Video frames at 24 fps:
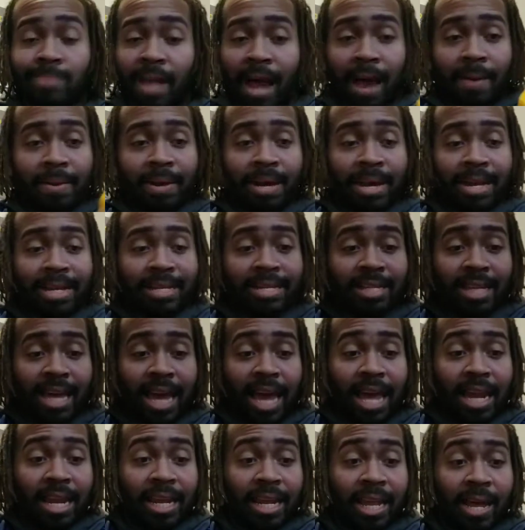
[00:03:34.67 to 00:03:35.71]
I mean, it's
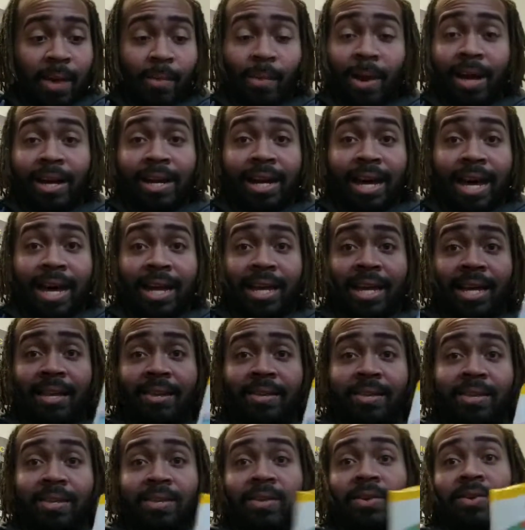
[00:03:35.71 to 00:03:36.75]
Candyland, why not?
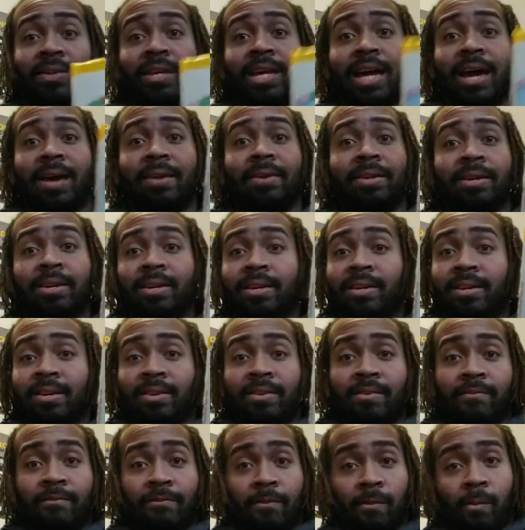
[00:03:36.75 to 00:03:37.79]
And, you know, you got
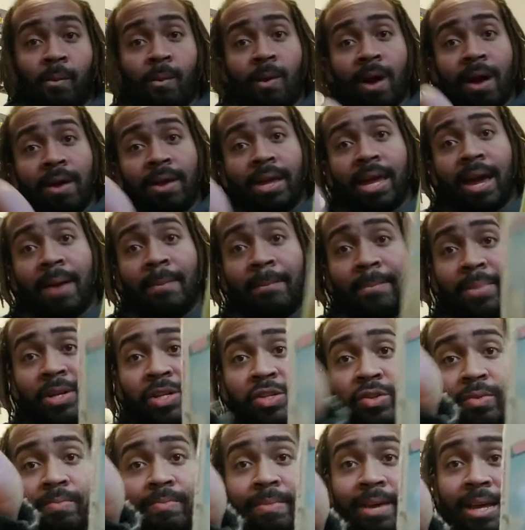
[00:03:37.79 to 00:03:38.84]

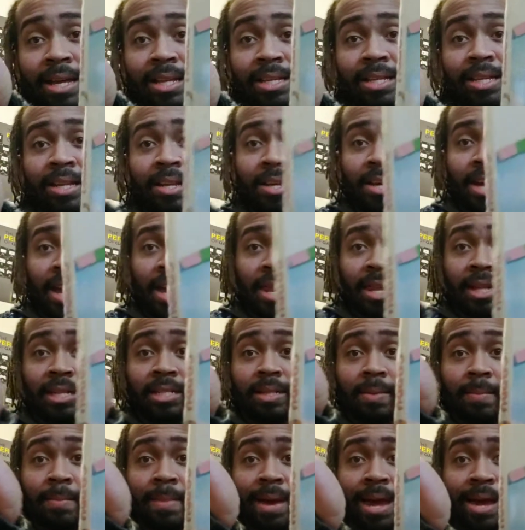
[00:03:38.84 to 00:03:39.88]
Mr. Mint, and this
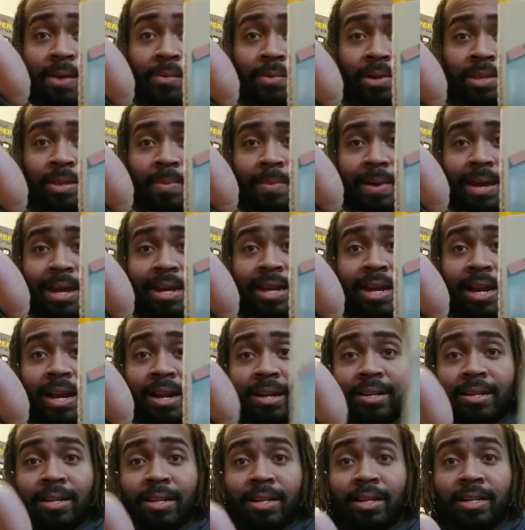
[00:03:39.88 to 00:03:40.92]
is one of the main
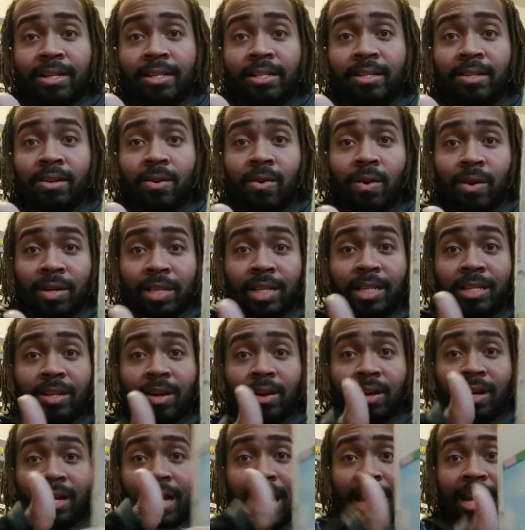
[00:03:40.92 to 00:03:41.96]
characters, or these
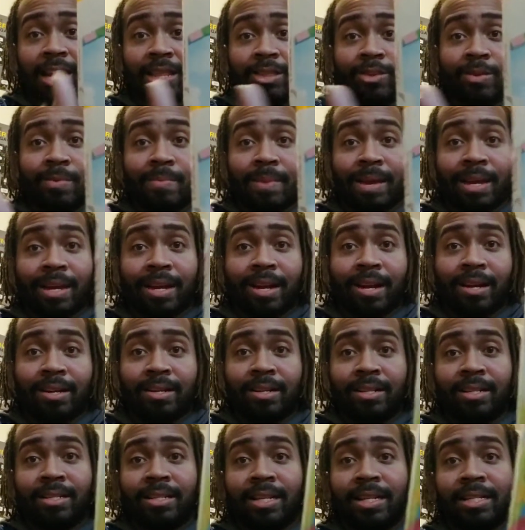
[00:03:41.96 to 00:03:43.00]
are kind of the three main characters.